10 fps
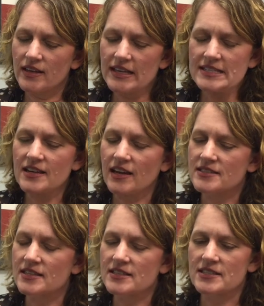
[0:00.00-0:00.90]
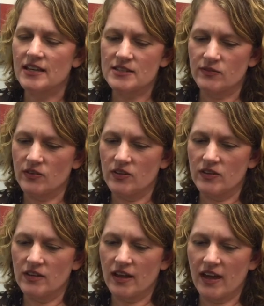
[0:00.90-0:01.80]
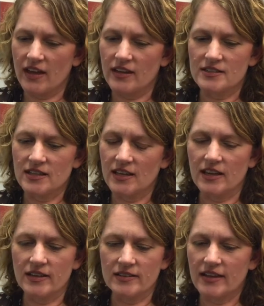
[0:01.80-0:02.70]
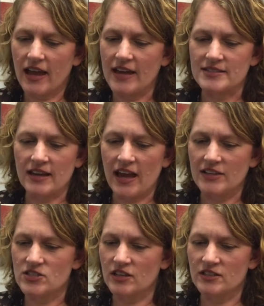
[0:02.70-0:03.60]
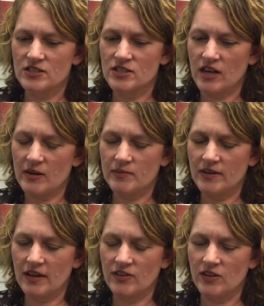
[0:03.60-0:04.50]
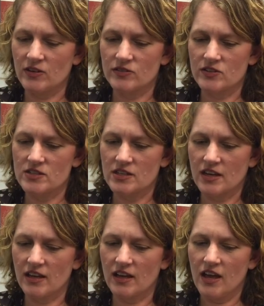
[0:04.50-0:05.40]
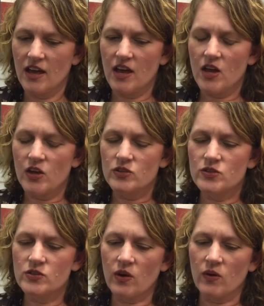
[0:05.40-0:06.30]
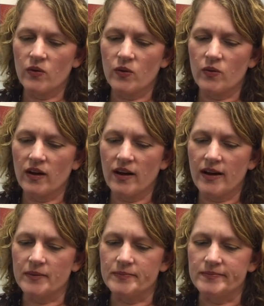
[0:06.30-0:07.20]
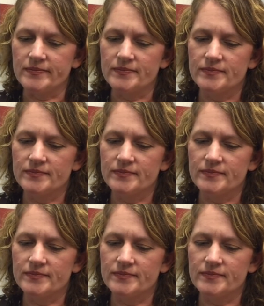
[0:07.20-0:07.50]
is not successful and he has an adjunct job at the university. So, um,